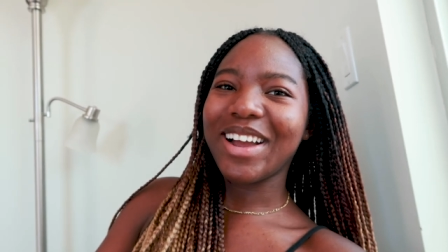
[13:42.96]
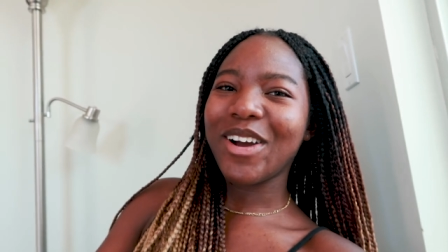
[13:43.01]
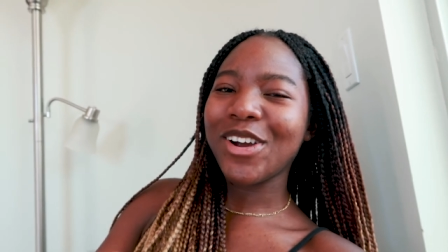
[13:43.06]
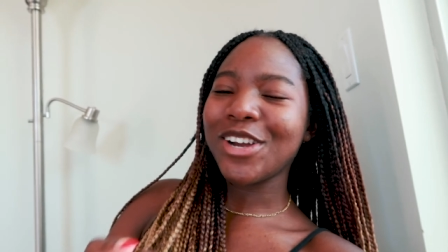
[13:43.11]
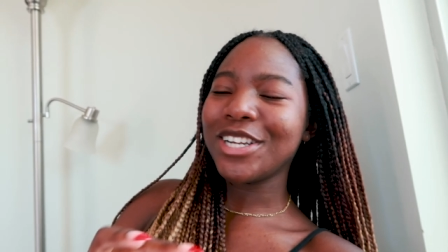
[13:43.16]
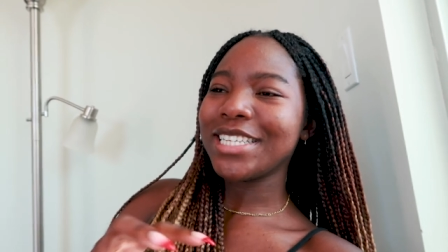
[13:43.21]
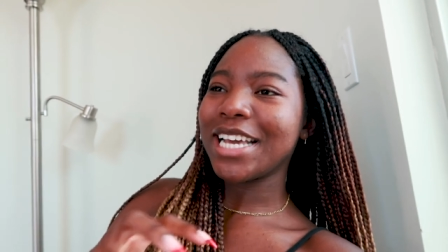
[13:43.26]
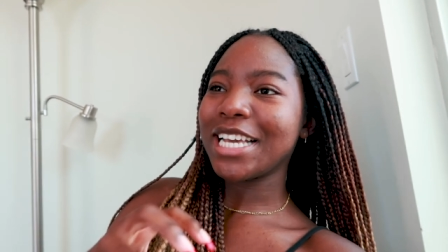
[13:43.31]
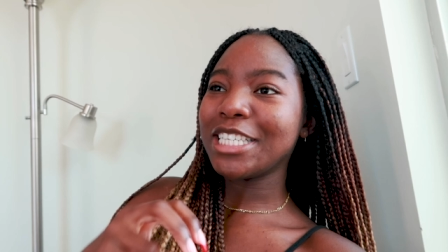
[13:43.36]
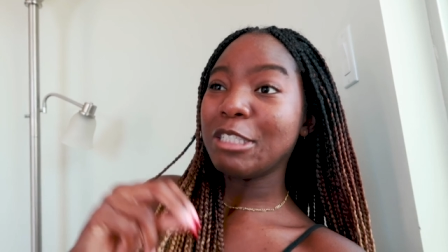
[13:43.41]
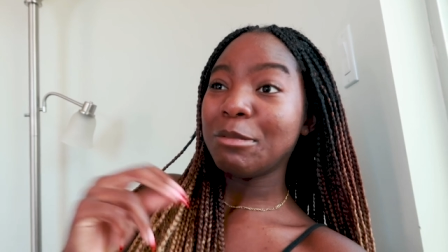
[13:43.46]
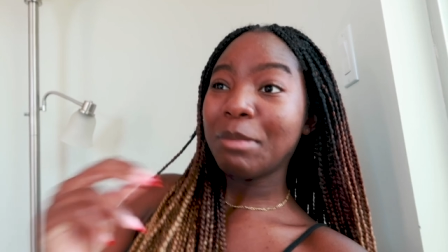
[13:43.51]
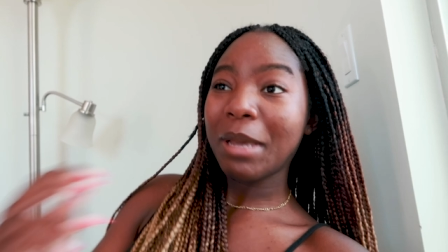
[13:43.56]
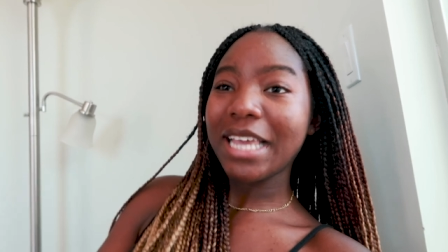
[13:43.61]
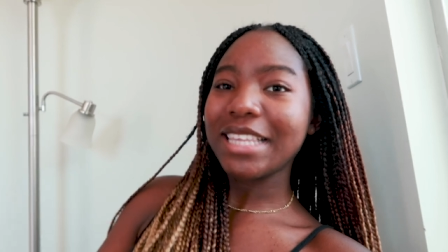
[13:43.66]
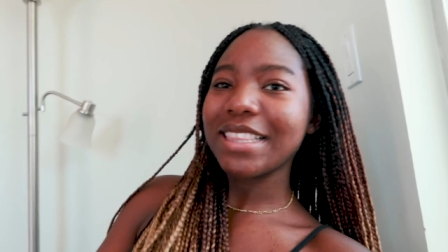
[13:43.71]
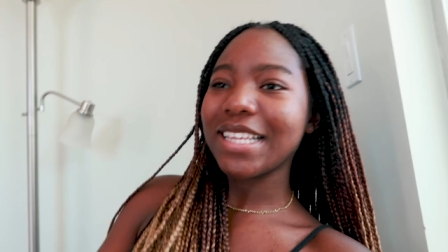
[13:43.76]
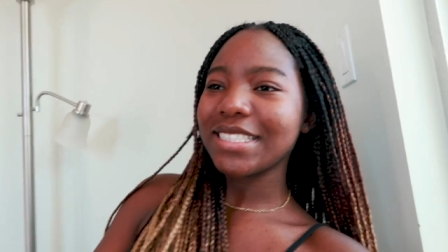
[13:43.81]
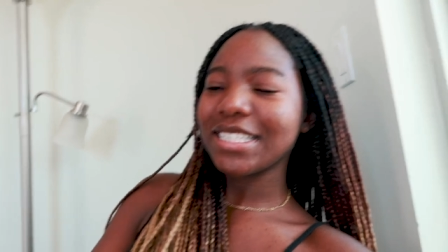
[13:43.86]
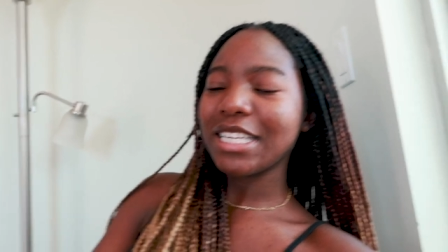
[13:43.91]
they aren't as
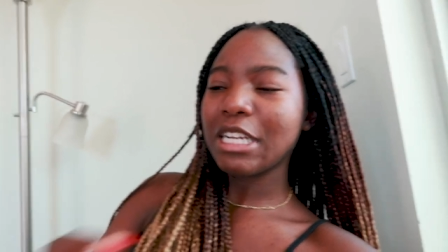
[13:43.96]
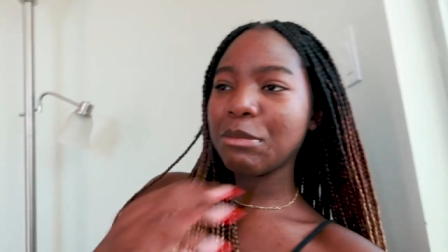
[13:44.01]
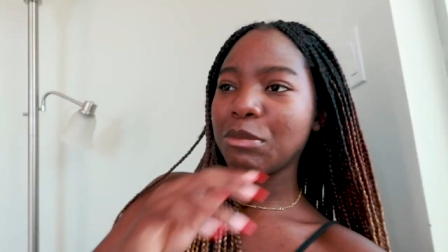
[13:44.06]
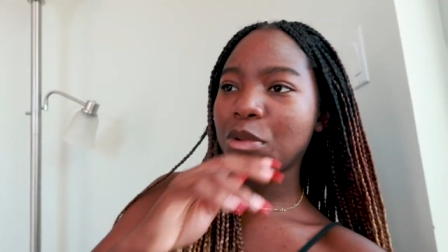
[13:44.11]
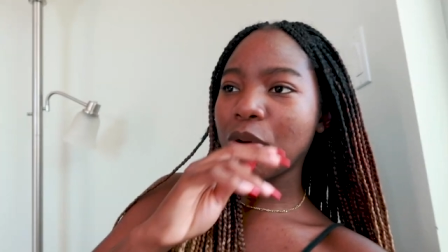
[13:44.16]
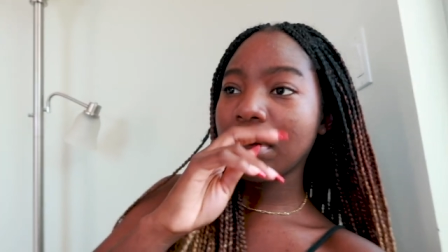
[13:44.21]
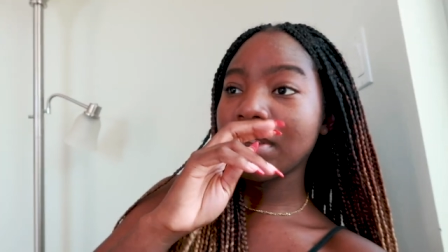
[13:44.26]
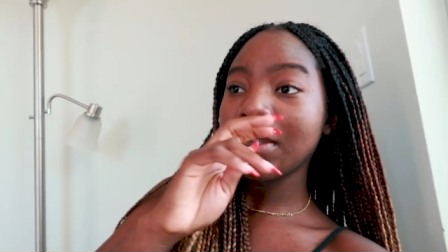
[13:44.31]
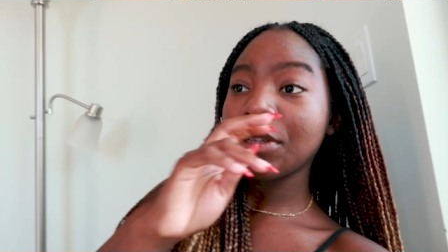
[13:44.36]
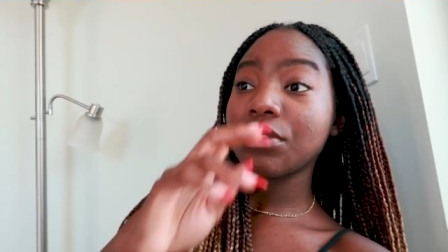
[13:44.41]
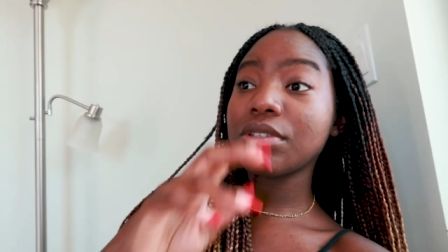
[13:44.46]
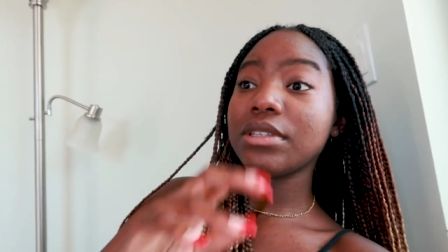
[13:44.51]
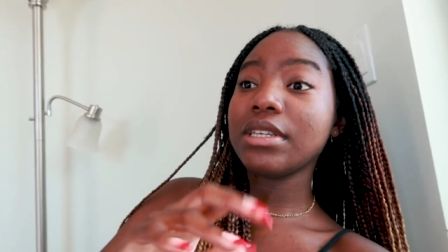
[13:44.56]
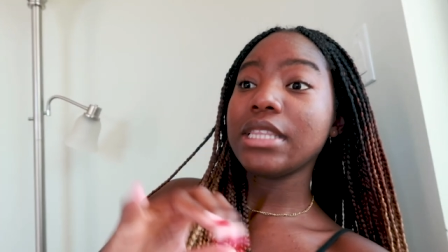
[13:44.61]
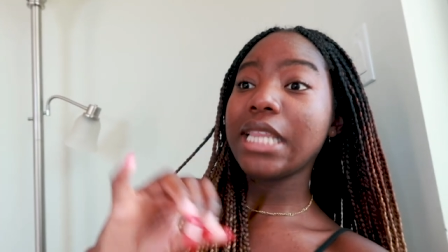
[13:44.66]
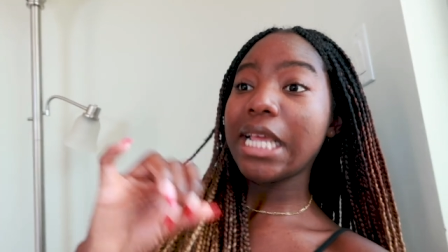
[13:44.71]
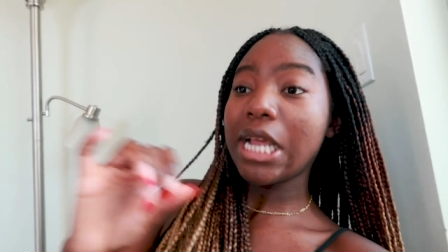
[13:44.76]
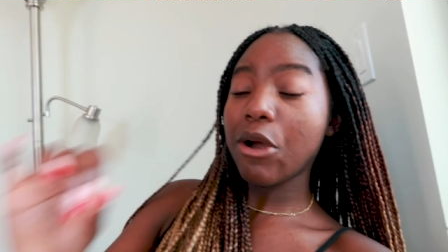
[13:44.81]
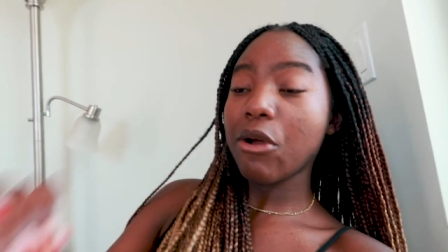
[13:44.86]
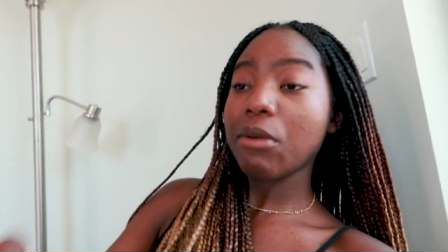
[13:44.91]
painless anymore
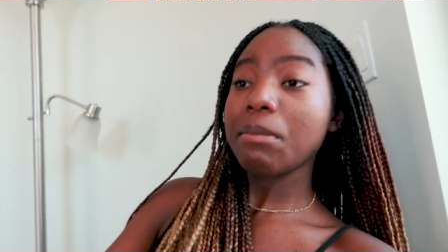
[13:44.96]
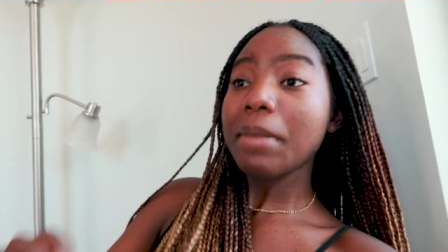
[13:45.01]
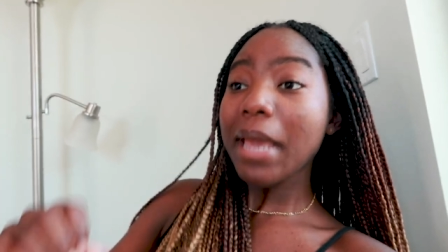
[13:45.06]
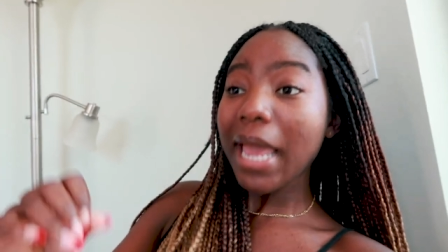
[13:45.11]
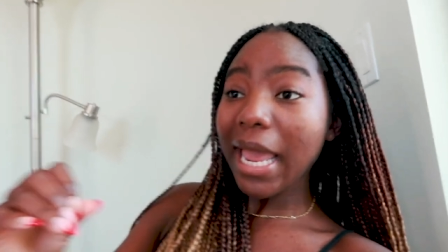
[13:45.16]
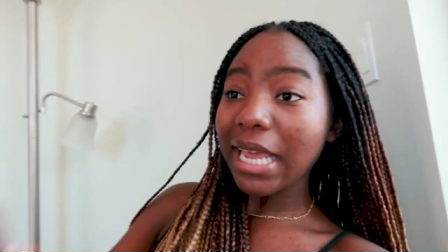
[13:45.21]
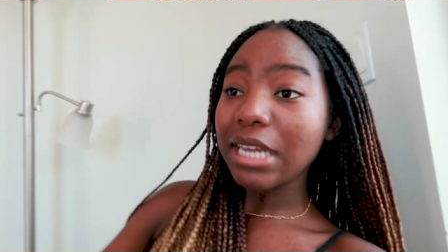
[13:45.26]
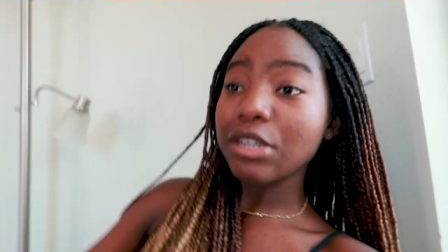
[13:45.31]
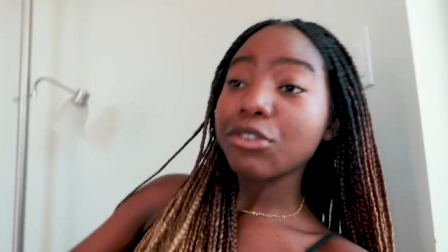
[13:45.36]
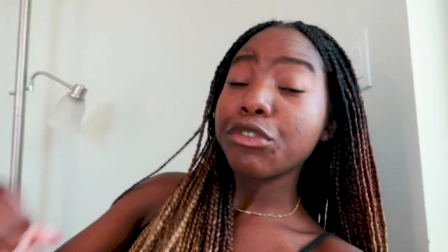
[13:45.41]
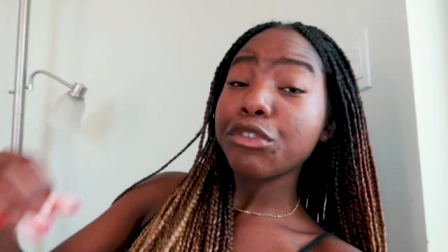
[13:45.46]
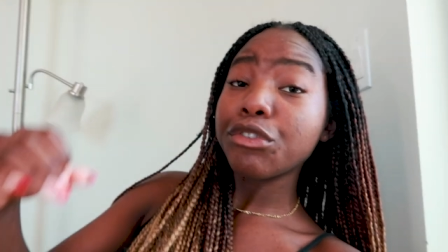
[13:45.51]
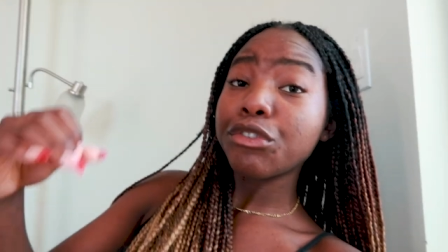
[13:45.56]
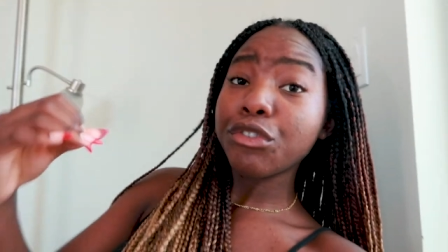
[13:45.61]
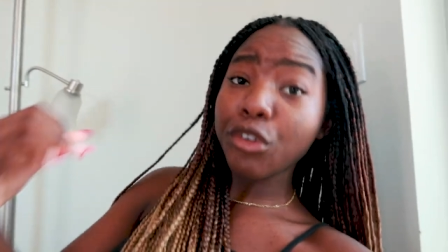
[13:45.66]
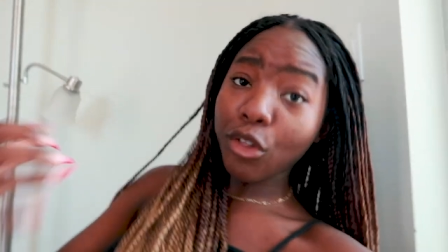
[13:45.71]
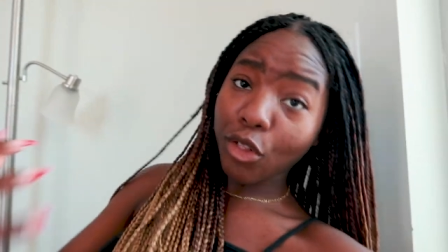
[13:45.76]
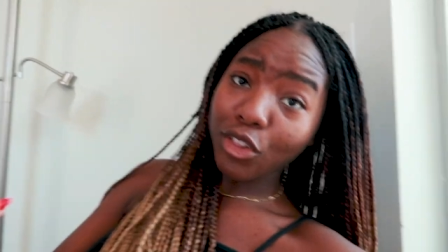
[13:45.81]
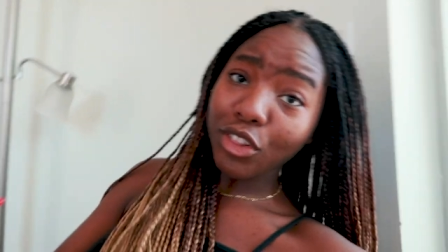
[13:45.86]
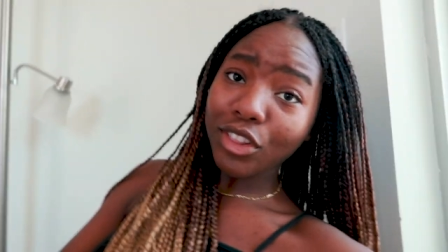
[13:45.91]
literally they are
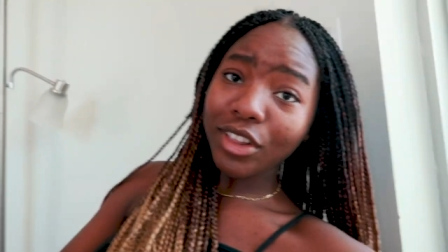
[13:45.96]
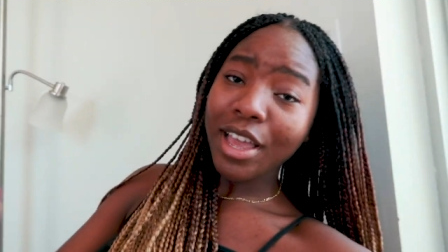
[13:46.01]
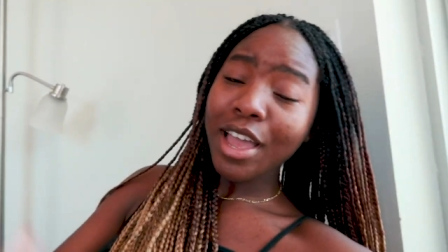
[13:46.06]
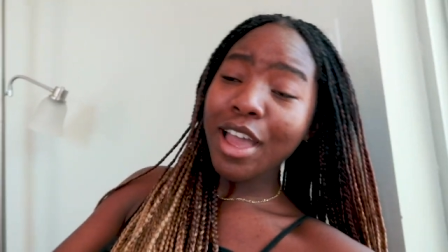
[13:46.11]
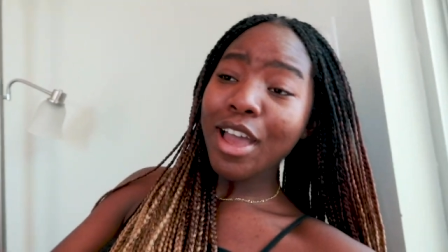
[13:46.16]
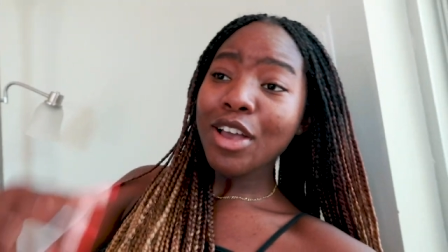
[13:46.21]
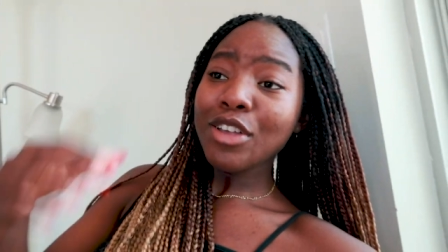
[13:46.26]
painful